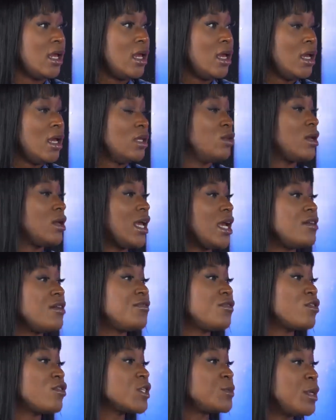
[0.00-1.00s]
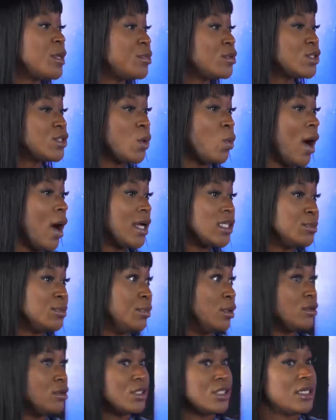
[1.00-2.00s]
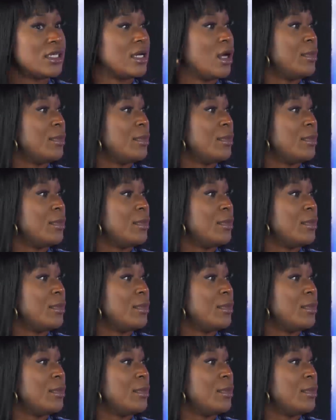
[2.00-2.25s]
Okay. You can't force people to watch bullshit.